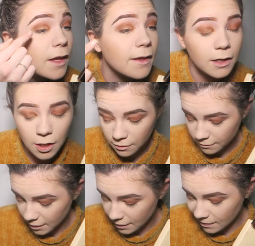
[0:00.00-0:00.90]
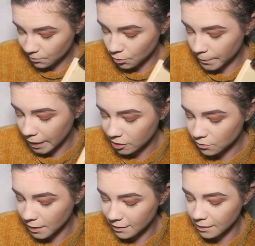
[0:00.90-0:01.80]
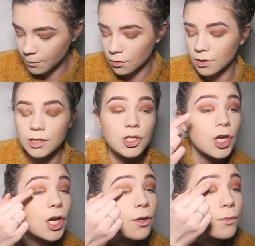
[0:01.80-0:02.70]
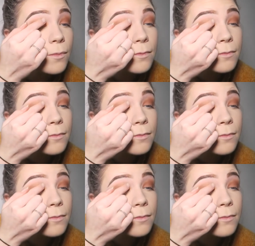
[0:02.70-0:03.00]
And then hopefully this will match my lip colour too.